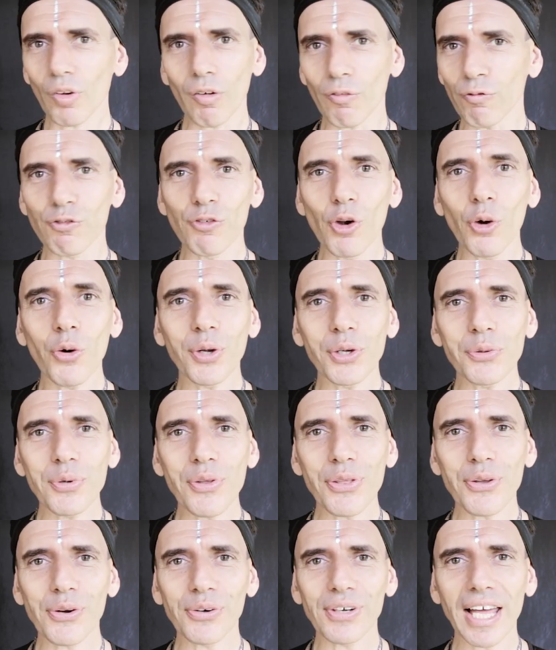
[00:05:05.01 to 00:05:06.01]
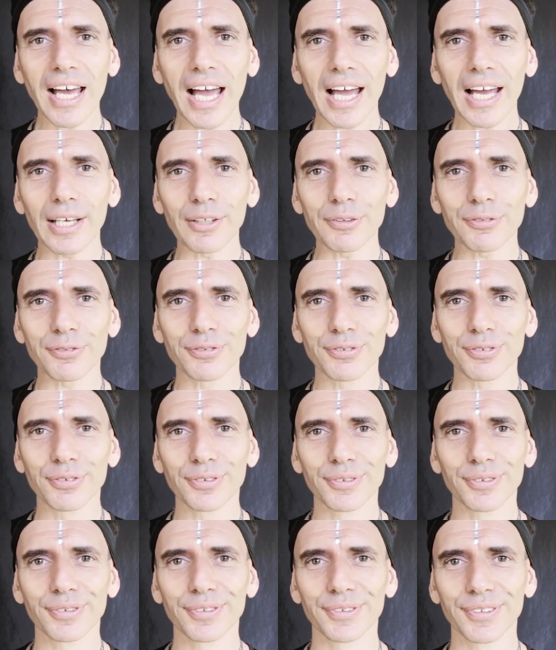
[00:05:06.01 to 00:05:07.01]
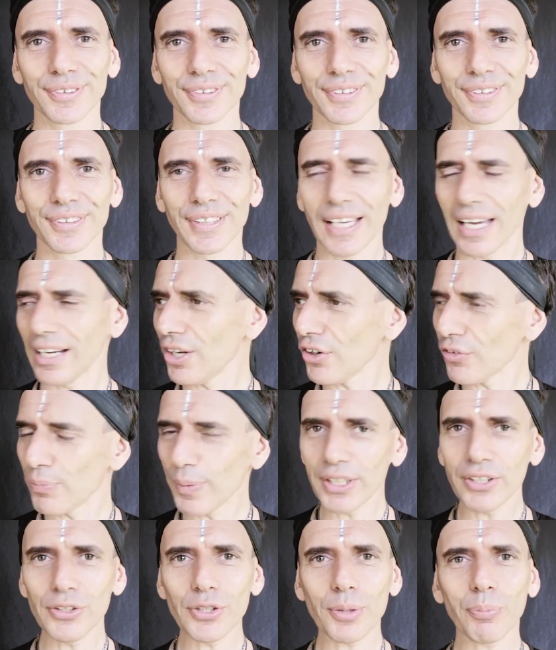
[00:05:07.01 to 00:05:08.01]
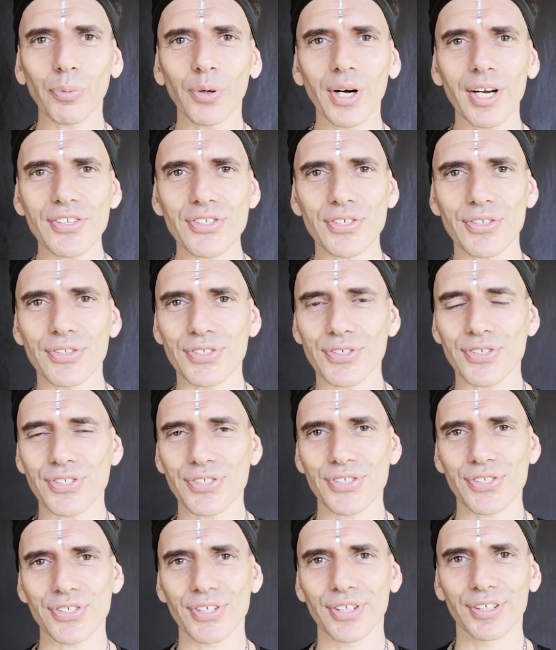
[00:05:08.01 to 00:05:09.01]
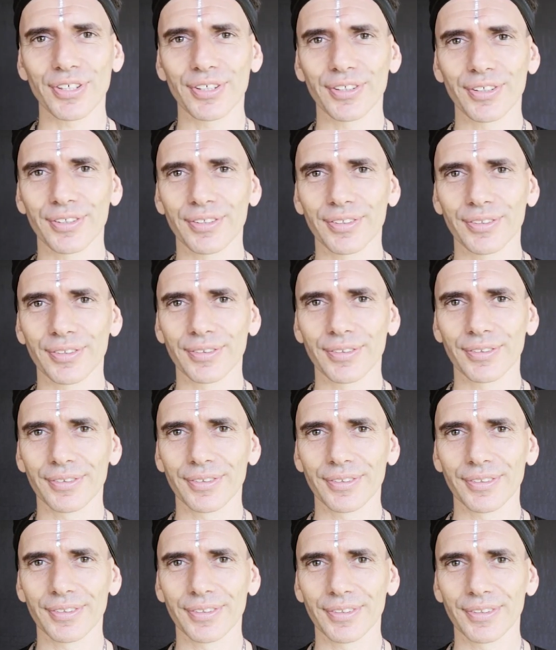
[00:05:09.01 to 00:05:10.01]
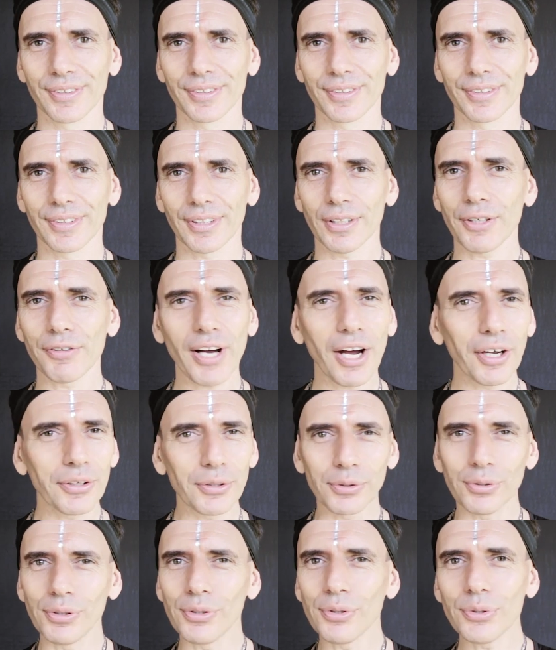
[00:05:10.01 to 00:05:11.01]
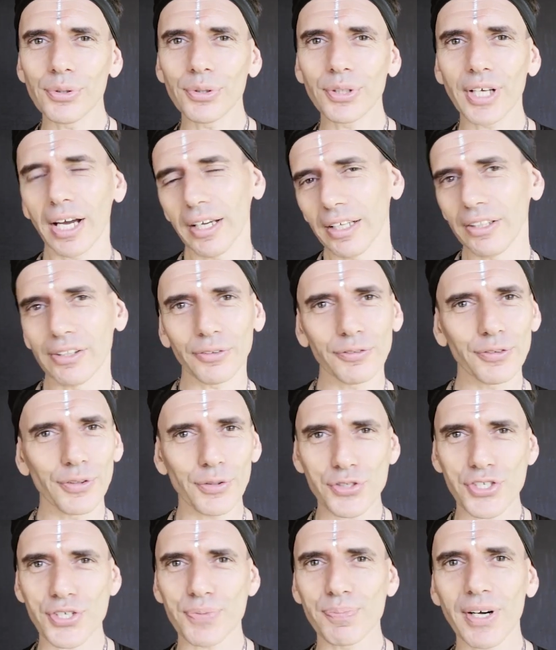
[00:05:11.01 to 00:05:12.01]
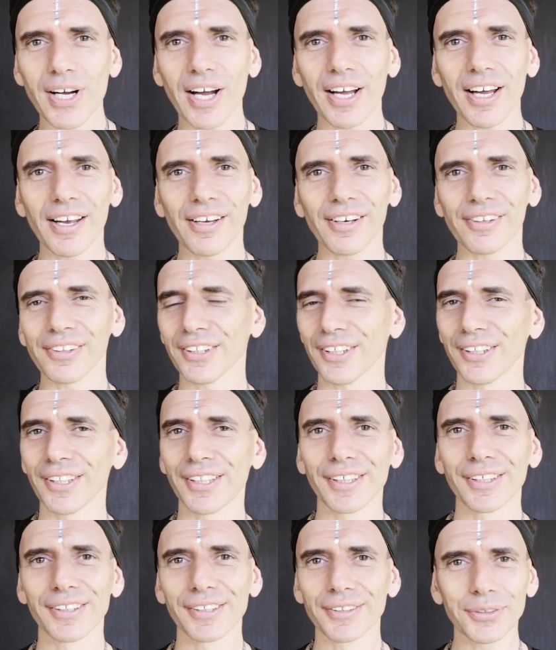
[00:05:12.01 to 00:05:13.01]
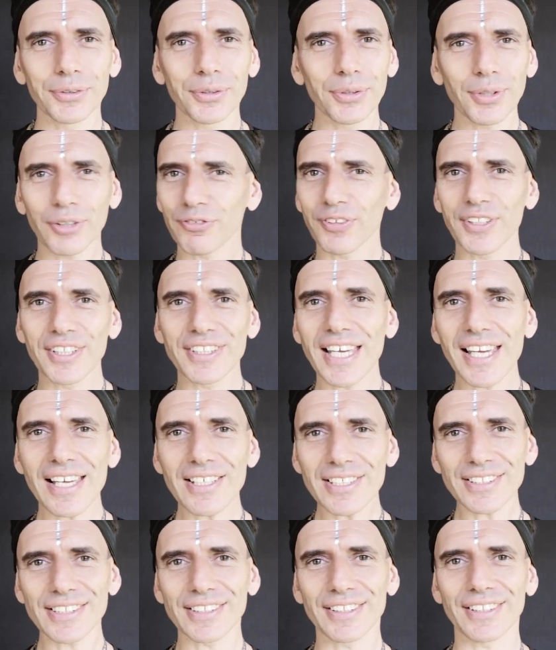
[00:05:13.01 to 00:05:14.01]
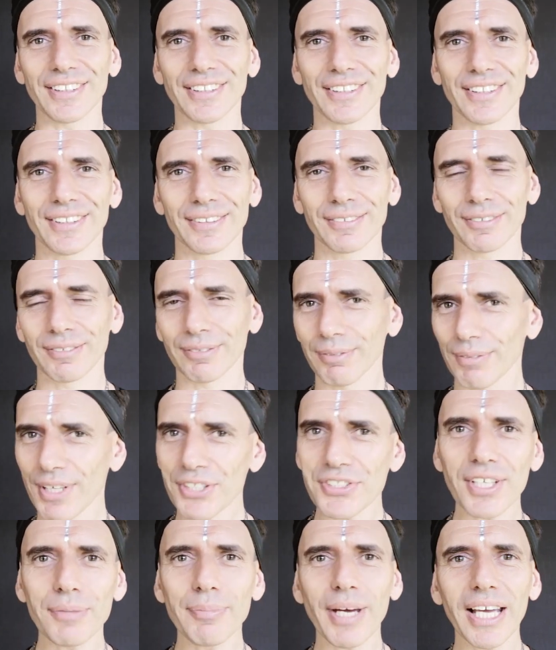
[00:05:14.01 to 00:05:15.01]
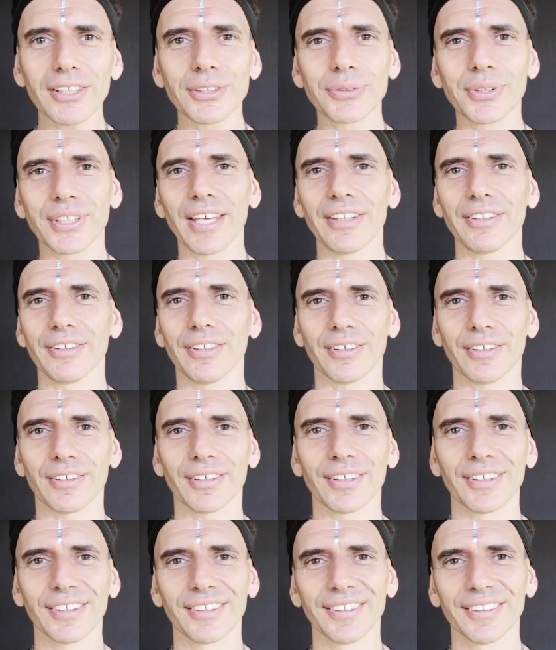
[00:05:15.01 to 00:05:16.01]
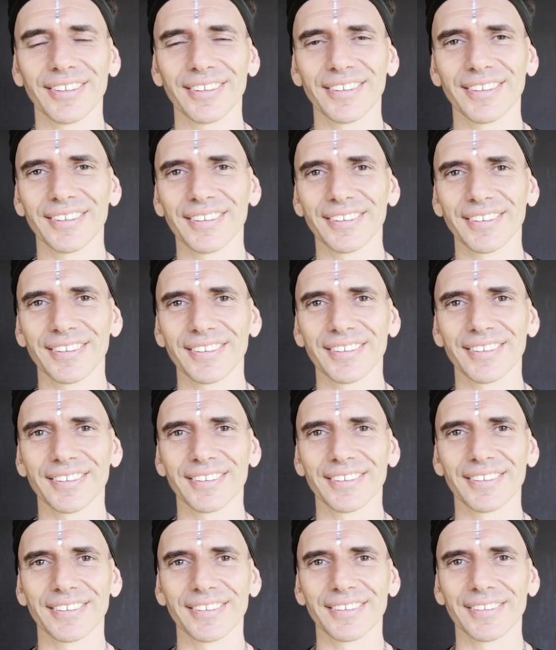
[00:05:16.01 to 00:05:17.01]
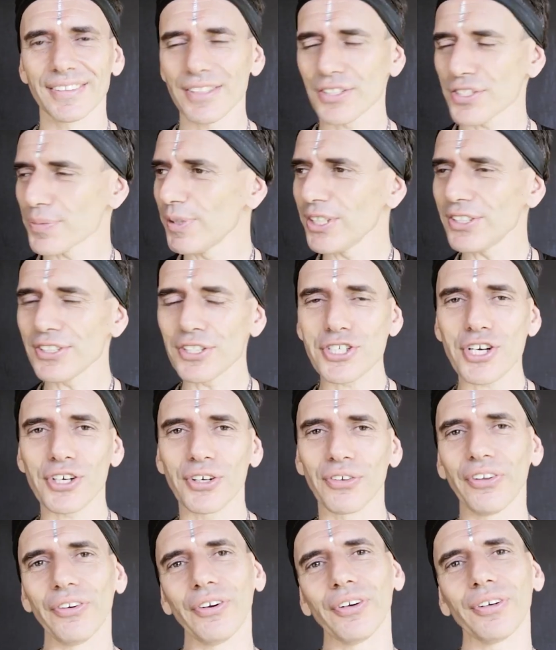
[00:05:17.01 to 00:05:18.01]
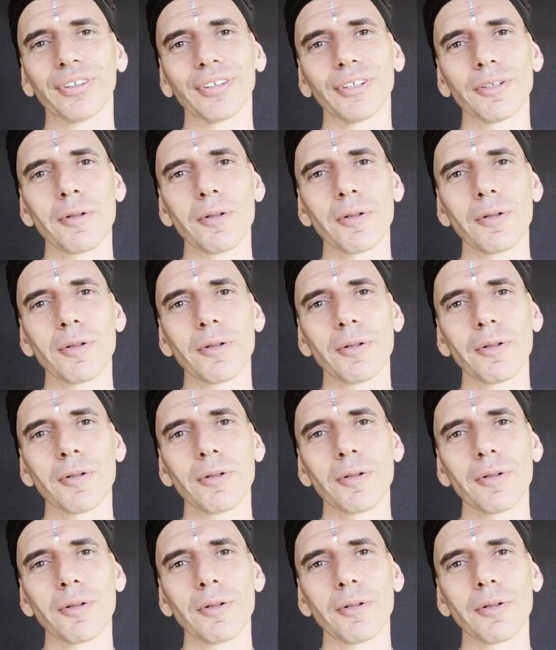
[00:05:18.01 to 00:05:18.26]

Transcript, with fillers: flowing with your life. I love being in your presence. I love how you look, I love your smile. You know, you're fantastic. Let's get back together. Let's meet each other.